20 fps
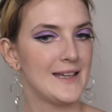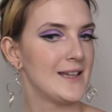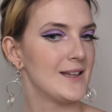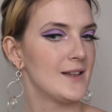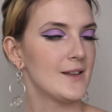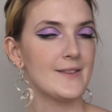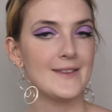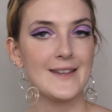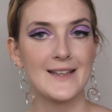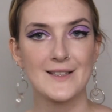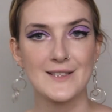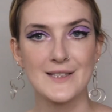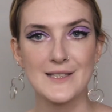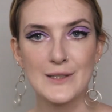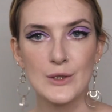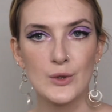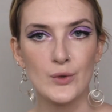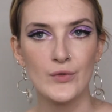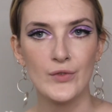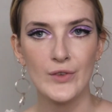That's
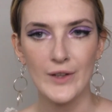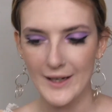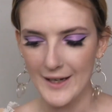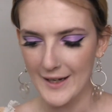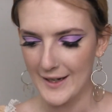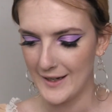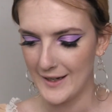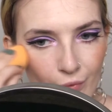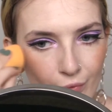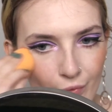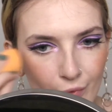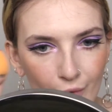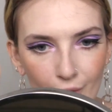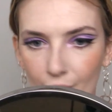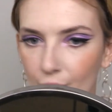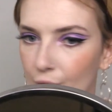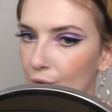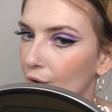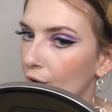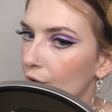lovely. Oh
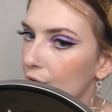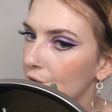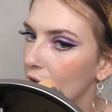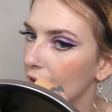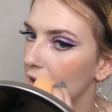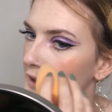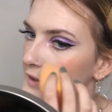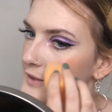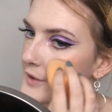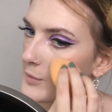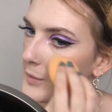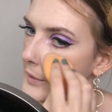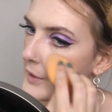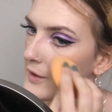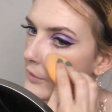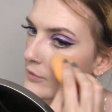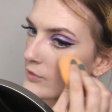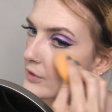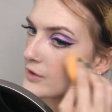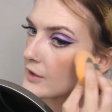god, classic me, I've
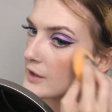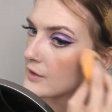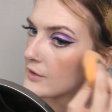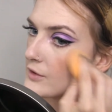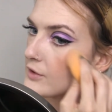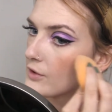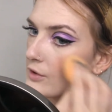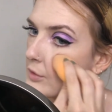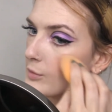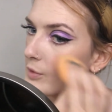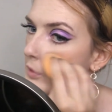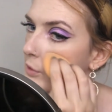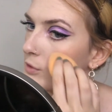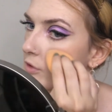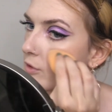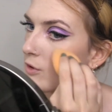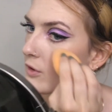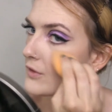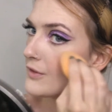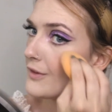gone in too much.
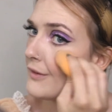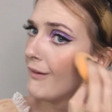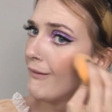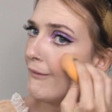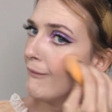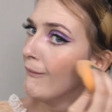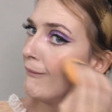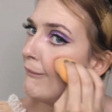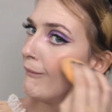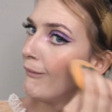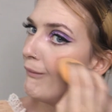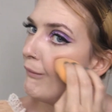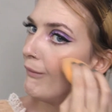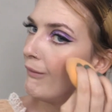Ugh.